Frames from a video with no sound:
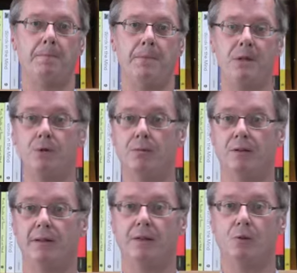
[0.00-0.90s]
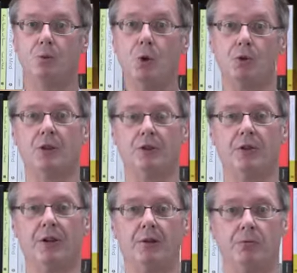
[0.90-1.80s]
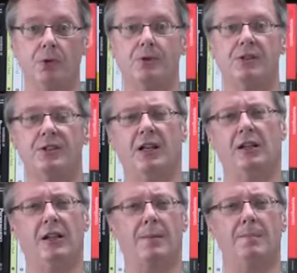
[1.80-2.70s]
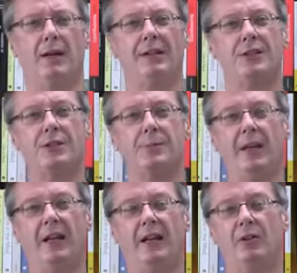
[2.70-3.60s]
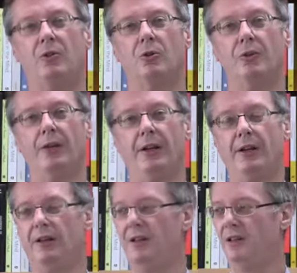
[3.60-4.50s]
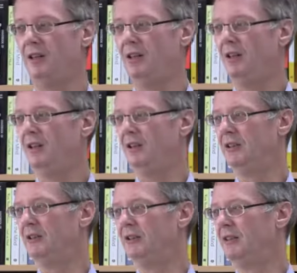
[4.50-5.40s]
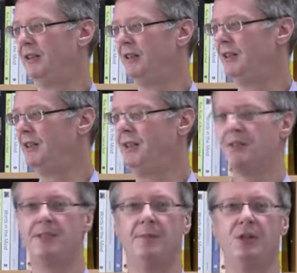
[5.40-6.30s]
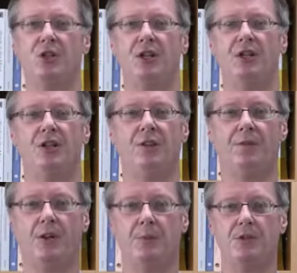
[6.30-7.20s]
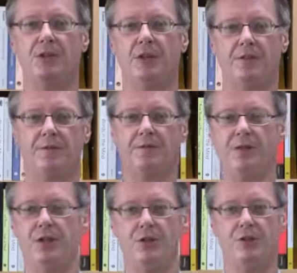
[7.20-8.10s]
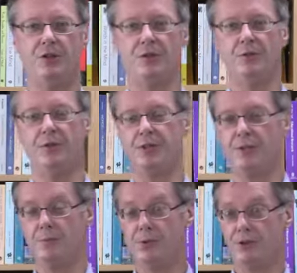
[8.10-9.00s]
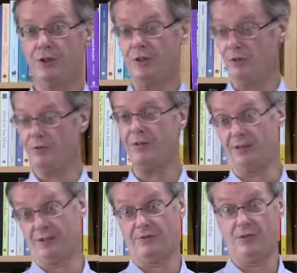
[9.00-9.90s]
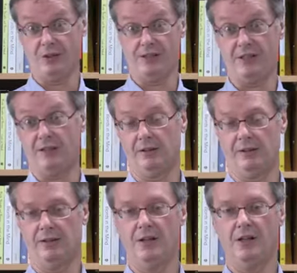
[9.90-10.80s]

Do you rely on rote learning? Rote is kind of like mindless mechanical learning. And some education environments kind of teach you to do this and push you to do this, very sadly.